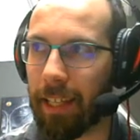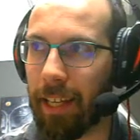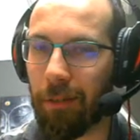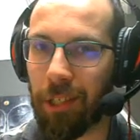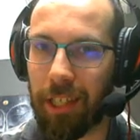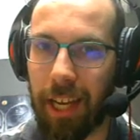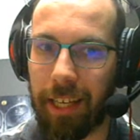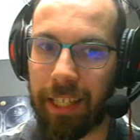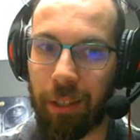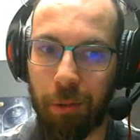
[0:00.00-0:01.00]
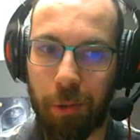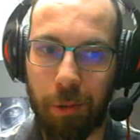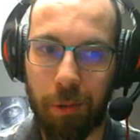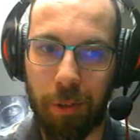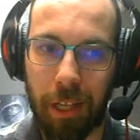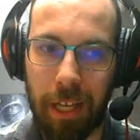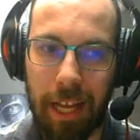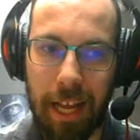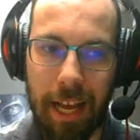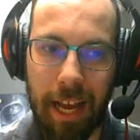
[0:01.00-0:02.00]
I can now say that Torkoal